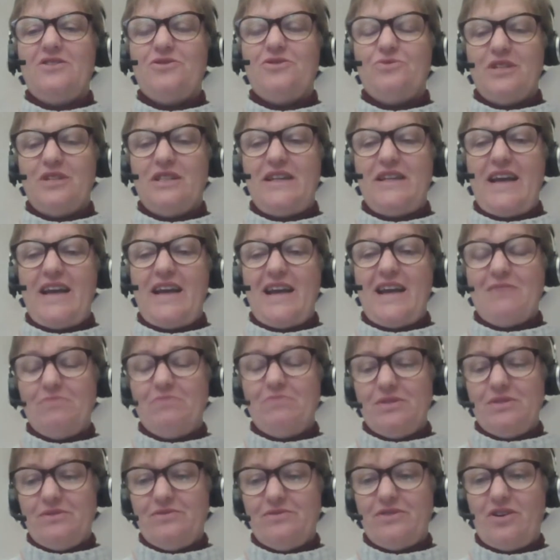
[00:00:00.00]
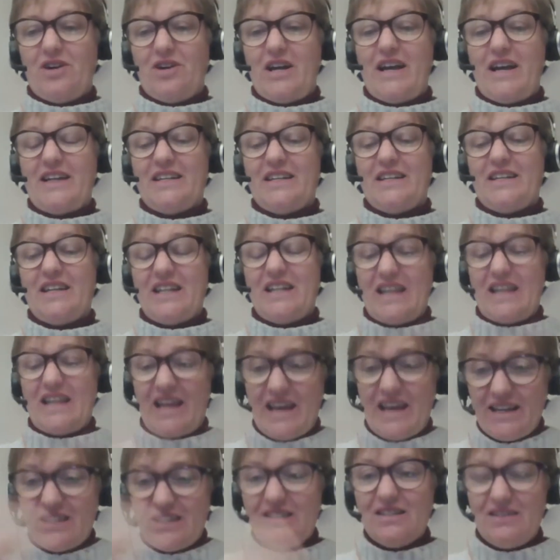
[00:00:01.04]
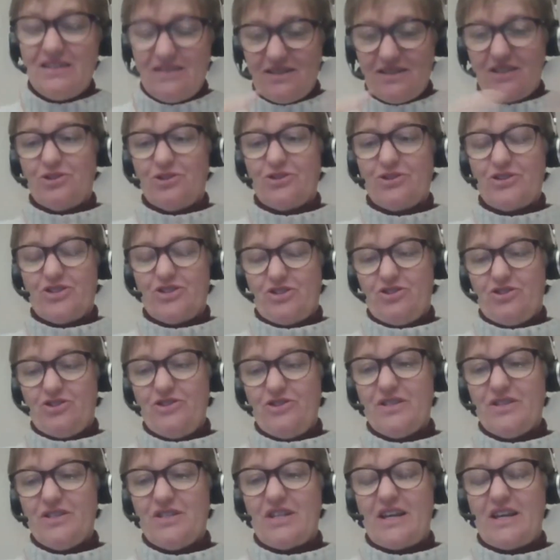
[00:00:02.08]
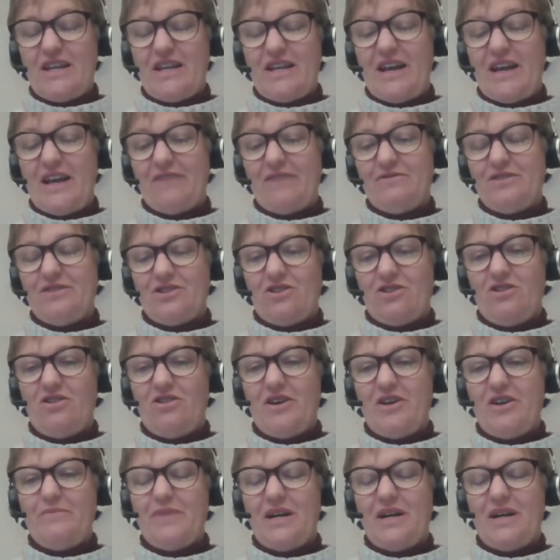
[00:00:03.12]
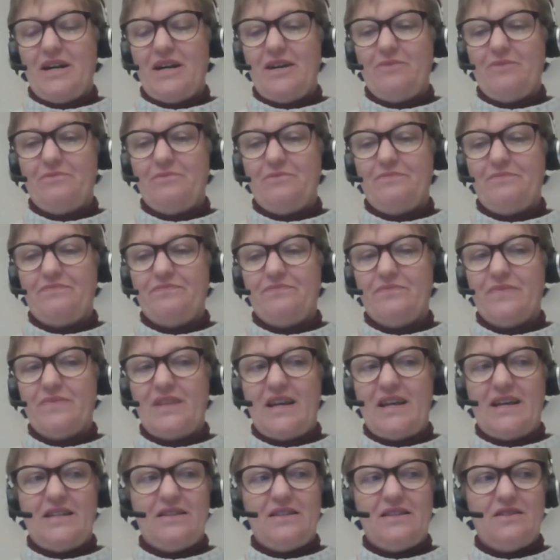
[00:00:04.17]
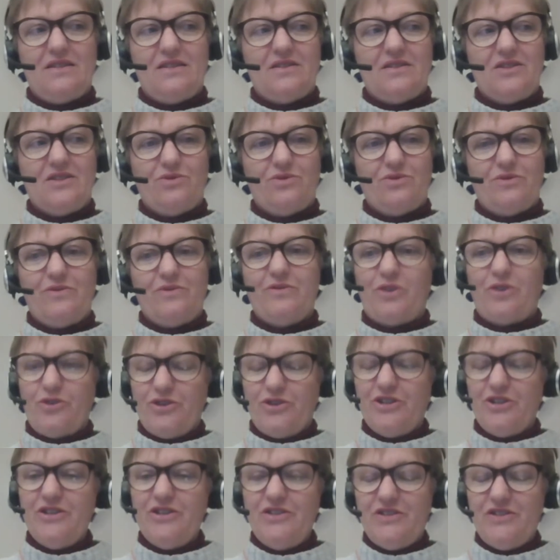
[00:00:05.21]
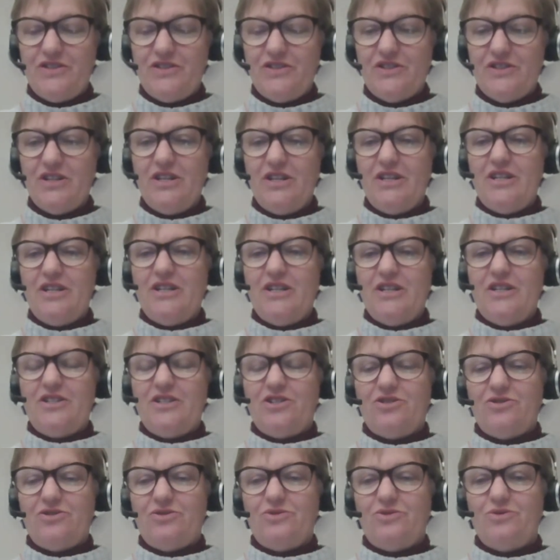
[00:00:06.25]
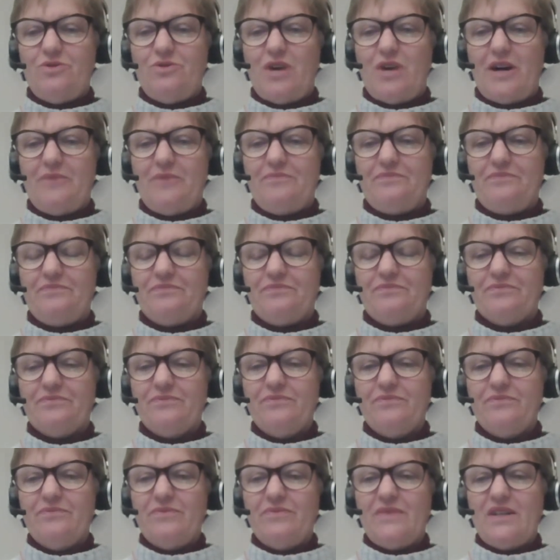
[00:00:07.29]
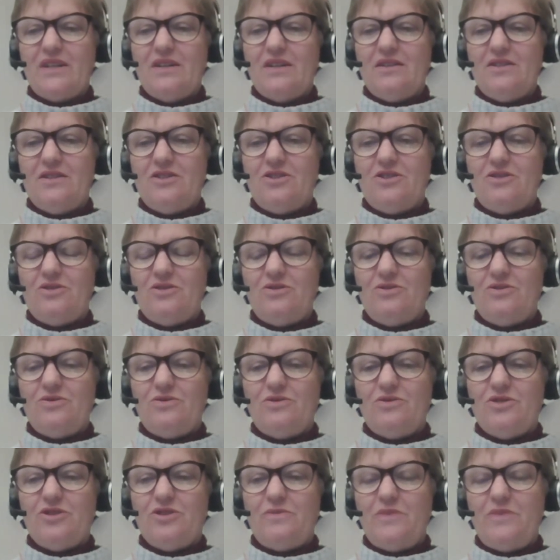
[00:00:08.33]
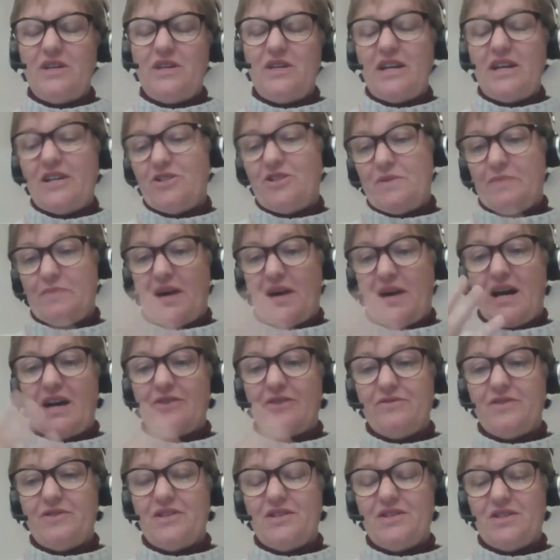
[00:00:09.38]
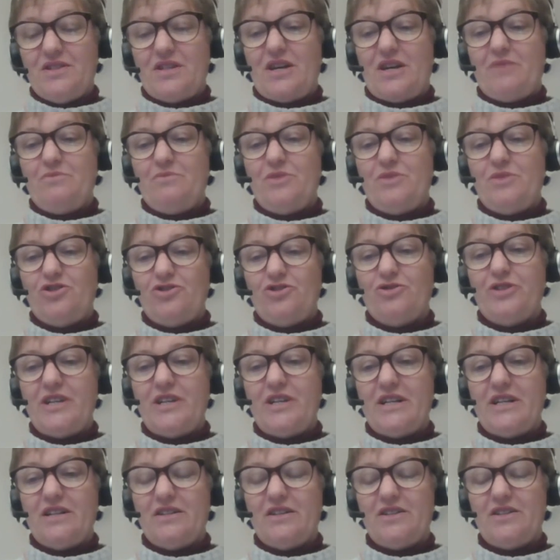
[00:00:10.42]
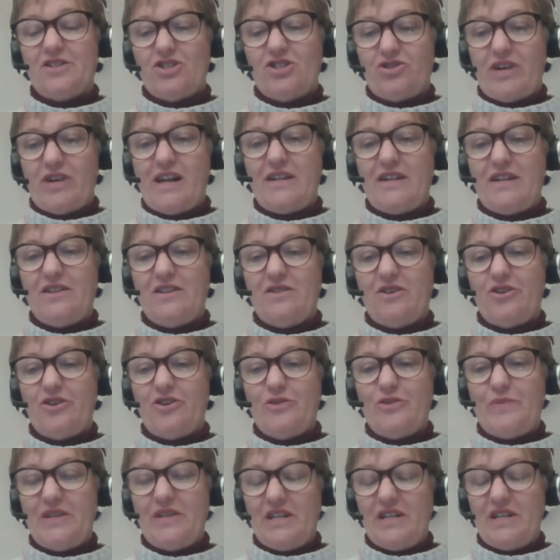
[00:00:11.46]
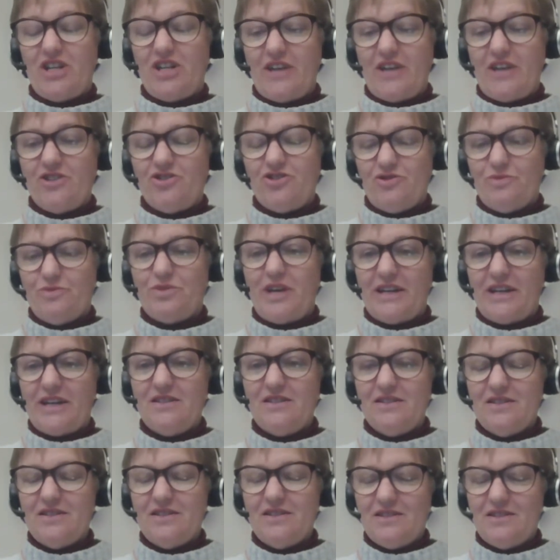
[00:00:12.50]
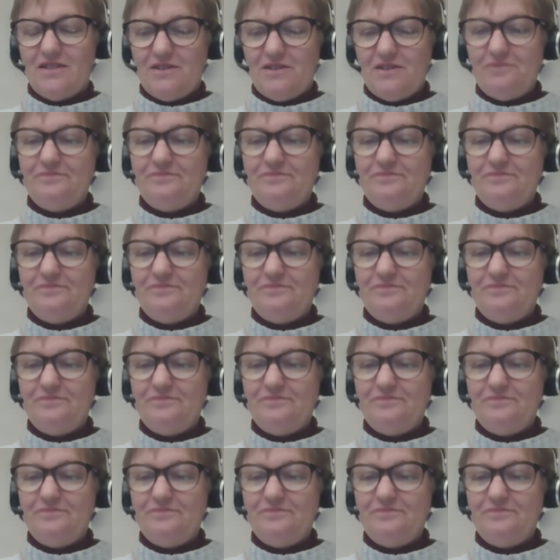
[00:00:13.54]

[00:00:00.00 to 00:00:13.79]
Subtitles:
to really amplify and connect a lot of dots and have the time and the sort of focus to be part of this maturing Australian open educational practice.